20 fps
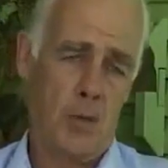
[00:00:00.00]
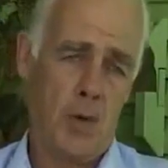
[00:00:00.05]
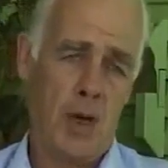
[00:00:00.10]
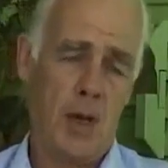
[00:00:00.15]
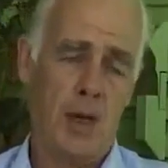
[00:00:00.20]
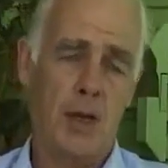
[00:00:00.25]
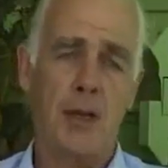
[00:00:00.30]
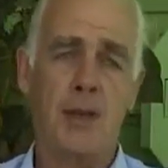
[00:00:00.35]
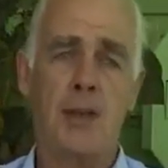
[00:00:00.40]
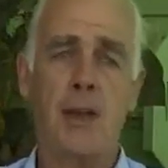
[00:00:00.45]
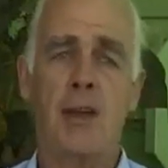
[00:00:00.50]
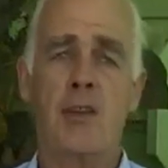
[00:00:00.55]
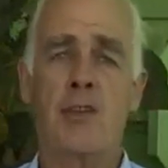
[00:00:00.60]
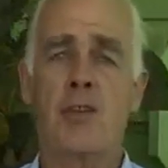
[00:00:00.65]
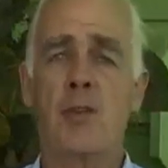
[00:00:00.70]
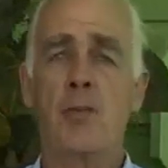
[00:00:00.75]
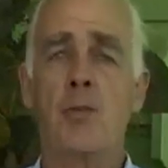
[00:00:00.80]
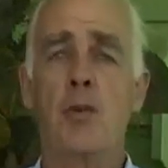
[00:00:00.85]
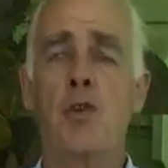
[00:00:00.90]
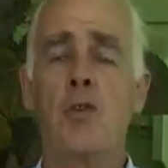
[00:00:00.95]
while it
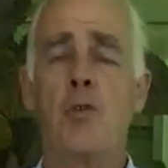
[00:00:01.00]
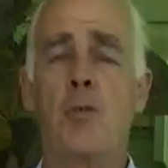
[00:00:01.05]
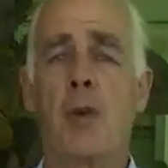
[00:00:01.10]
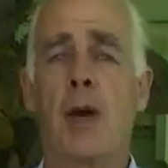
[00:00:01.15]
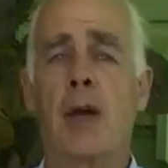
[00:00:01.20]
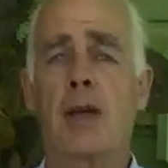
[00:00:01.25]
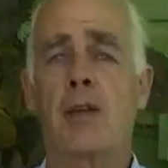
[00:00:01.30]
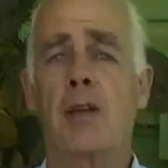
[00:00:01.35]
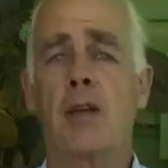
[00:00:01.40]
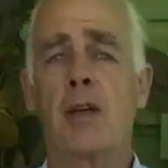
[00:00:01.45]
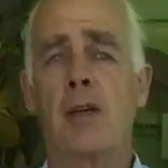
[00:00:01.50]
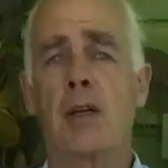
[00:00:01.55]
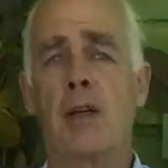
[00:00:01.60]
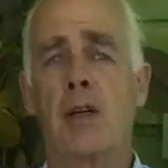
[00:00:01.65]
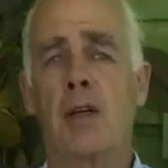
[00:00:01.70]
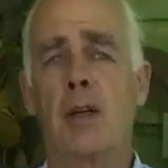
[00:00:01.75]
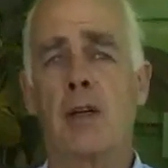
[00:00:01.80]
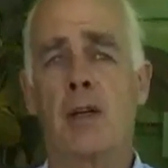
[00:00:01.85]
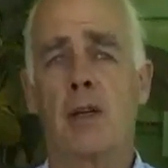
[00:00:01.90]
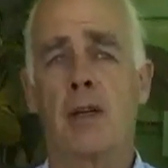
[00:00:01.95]
does remove
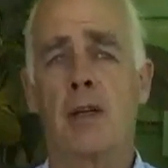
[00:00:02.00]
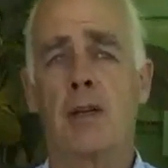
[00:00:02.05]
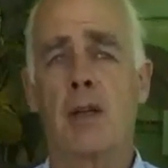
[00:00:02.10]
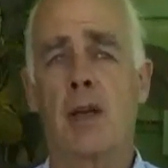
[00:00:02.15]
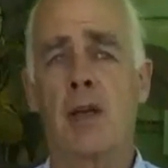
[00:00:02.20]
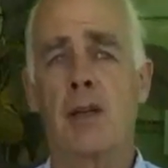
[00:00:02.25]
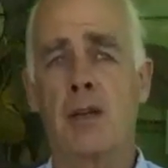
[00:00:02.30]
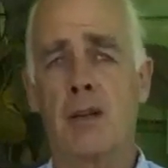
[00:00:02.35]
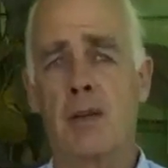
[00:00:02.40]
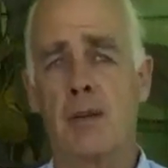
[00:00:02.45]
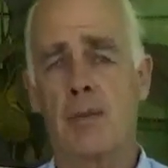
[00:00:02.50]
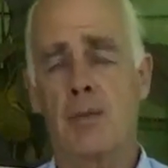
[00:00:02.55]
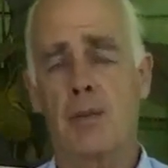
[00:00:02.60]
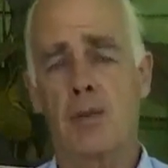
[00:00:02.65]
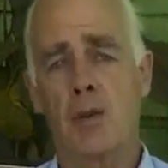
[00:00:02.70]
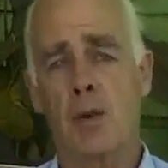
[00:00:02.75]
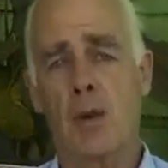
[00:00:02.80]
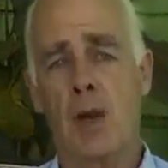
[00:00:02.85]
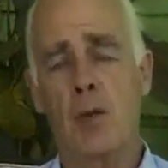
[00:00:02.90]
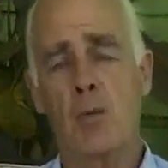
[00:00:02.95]
bacteria and other
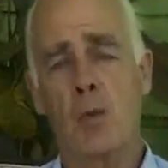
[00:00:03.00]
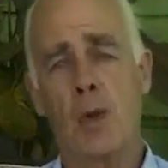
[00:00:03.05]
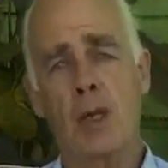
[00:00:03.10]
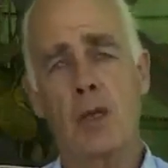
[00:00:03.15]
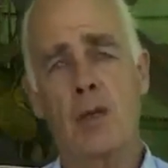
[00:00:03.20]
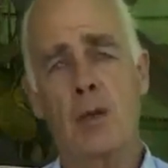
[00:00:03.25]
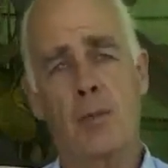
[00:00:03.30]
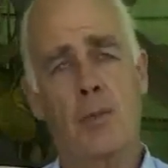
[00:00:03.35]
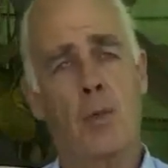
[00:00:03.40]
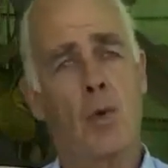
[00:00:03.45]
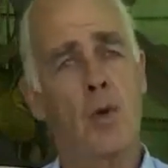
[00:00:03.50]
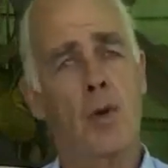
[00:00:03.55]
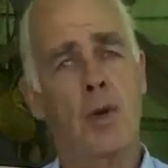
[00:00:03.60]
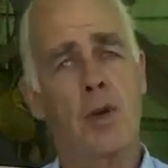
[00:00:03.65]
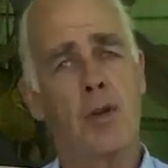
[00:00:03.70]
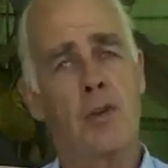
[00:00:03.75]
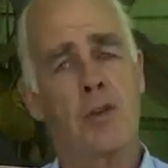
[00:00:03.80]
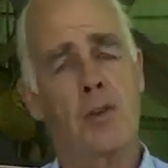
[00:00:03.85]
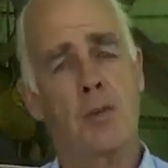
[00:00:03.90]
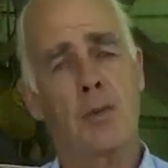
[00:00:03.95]
sort of unwelcome
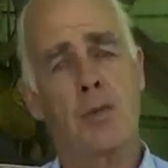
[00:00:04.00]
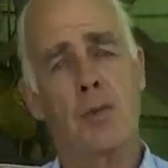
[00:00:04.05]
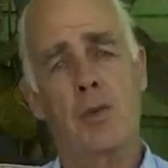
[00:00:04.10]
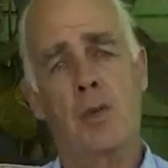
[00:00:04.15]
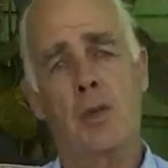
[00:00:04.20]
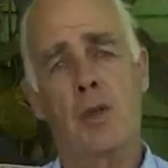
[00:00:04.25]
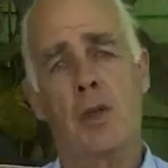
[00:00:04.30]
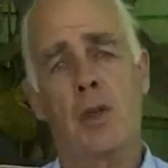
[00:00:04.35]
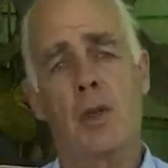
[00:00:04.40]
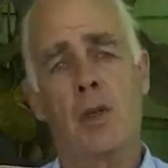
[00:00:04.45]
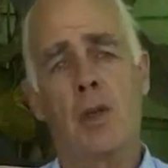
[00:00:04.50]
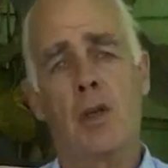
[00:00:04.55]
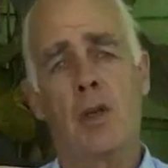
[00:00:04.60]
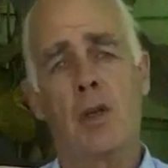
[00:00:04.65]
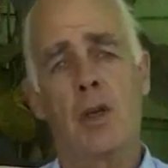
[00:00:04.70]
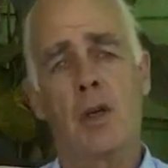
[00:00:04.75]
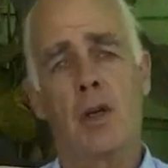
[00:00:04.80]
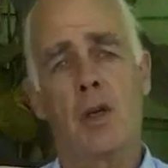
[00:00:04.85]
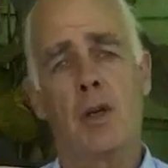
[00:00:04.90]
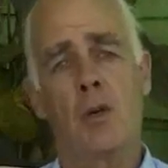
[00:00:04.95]
organisms,
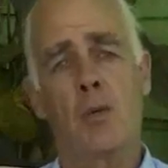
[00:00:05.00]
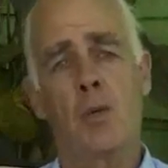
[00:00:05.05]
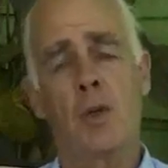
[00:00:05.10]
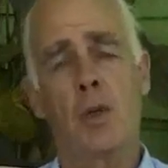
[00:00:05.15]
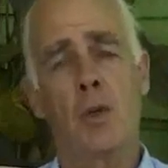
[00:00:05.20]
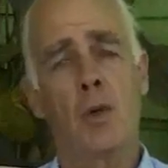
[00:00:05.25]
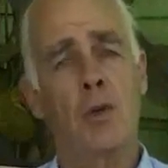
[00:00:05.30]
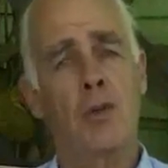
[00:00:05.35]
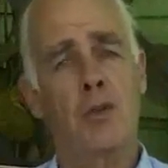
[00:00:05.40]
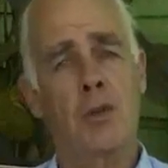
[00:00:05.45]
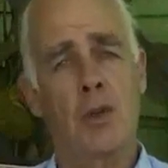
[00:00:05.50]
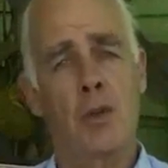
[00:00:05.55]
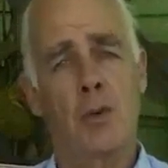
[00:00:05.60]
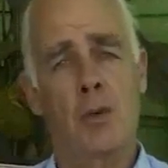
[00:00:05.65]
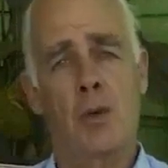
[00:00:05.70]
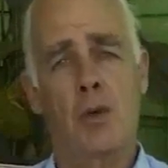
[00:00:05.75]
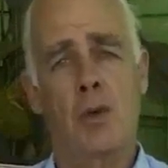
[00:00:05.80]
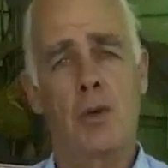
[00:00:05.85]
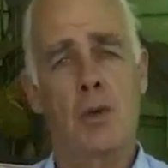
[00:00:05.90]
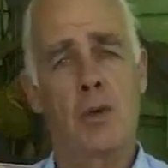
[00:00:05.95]
will
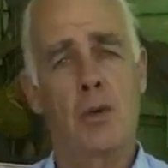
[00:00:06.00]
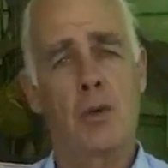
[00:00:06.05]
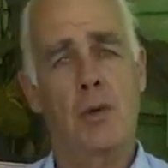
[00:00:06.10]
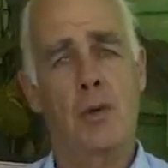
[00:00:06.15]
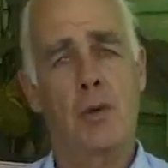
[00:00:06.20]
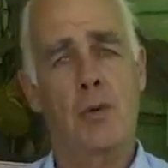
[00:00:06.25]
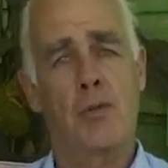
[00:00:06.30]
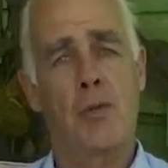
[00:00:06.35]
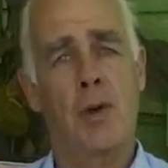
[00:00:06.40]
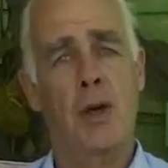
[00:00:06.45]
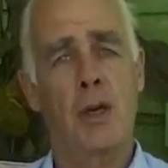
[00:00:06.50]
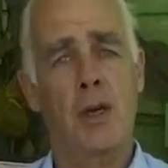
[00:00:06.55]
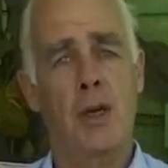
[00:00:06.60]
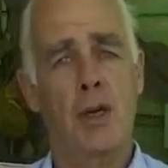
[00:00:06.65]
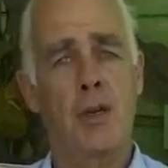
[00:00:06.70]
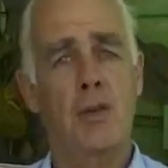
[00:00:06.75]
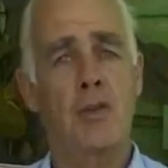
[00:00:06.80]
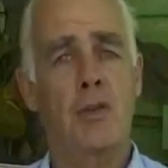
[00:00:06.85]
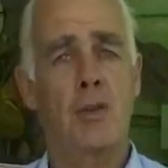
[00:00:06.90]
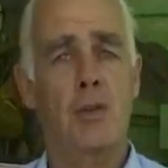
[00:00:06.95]
also
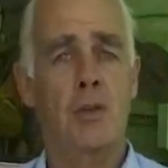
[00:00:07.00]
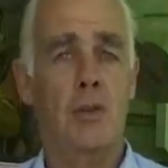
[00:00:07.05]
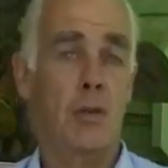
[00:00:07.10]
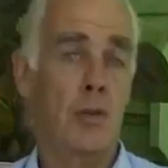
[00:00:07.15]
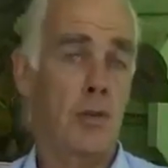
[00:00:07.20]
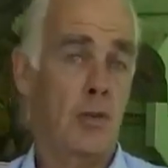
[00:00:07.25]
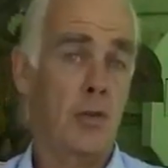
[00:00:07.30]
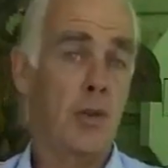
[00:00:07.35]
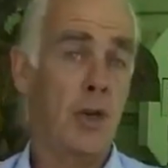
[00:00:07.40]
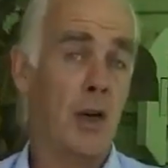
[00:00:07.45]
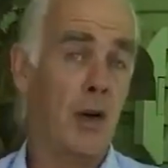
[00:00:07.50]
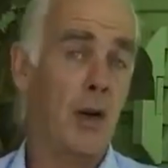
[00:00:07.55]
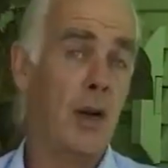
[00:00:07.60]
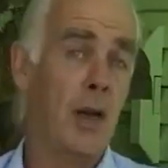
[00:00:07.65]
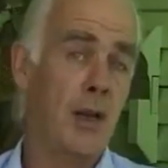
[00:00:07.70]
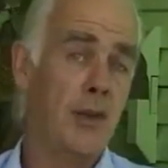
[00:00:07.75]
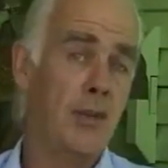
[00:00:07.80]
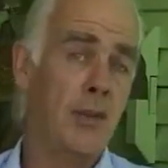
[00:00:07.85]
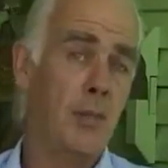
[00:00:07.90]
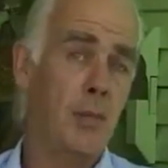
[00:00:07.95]
finally
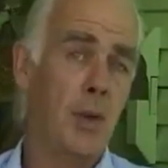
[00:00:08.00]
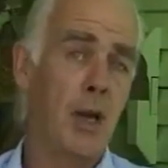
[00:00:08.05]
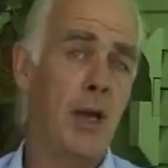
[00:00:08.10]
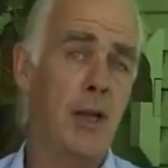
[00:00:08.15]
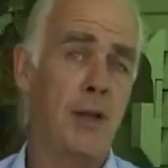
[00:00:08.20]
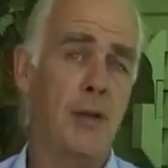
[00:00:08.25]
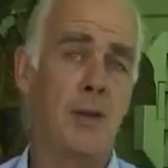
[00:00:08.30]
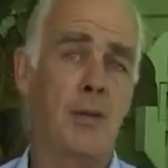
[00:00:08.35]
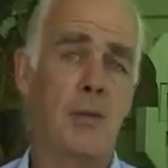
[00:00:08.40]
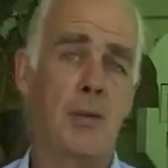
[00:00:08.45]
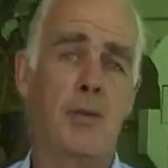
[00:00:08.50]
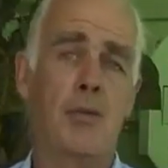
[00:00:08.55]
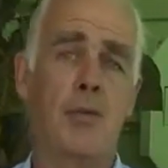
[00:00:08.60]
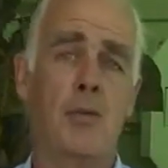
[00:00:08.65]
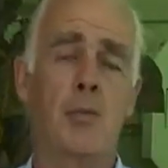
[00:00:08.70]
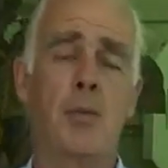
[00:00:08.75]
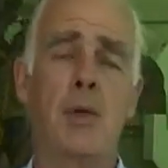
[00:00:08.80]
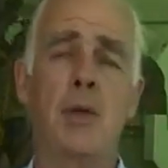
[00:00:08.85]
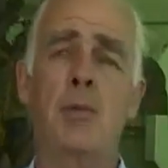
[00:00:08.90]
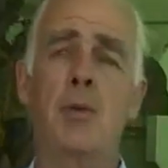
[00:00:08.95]
sterilize the blood
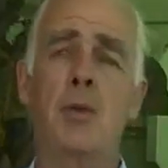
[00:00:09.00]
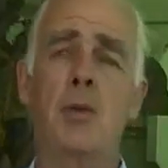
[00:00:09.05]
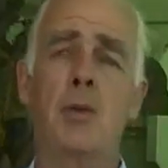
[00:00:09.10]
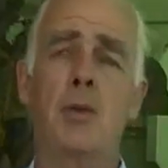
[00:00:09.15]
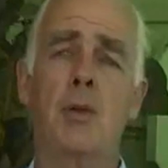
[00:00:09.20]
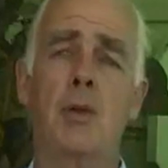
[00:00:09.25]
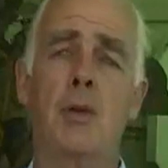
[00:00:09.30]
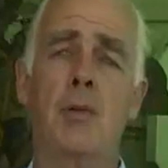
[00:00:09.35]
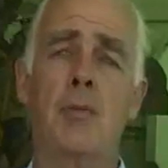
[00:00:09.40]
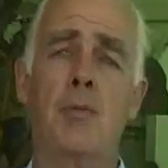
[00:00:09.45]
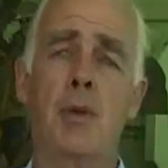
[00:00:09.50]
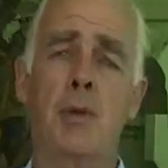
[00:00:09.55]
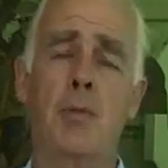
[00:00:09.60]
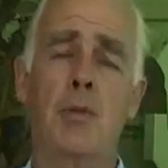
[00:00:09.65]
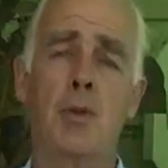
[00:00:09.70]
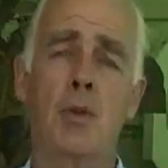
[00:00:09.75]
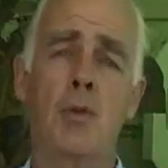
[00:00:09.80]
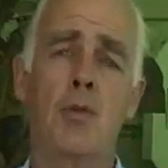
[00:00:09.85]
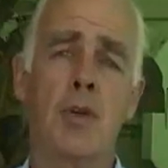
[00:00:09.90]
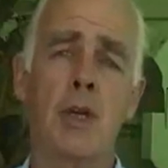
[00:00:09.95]
from people
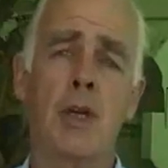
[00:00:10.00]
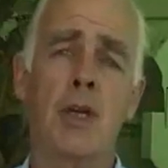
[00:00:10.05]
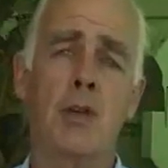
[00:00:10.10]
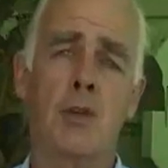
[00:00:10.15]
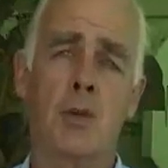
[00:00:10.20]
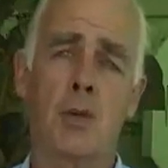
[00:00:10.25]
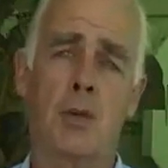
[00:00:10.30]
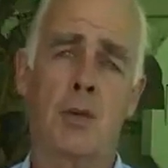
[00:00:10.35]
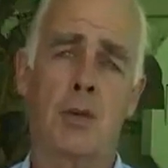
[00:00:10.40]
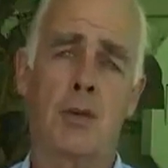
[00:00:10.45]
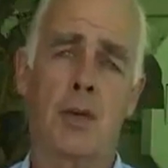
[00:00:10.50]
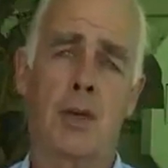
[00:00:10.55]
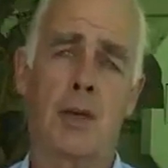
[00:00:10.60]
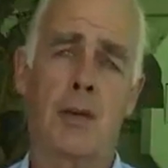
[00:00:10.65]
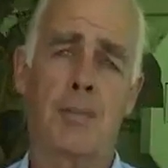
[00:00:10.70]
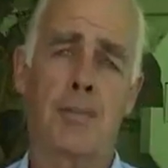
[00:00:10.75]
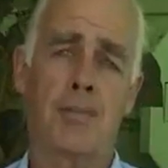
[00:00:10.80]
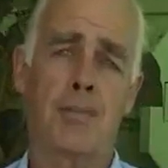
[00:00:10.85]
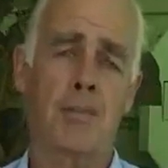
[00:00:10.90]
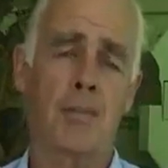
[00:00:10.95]
who drink it all the
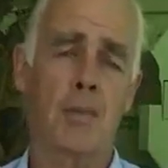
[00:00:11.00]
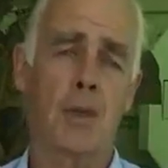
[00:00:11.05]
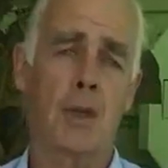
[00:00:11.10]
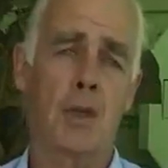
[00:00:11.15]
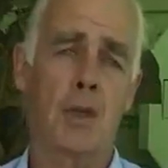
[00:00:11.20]
time.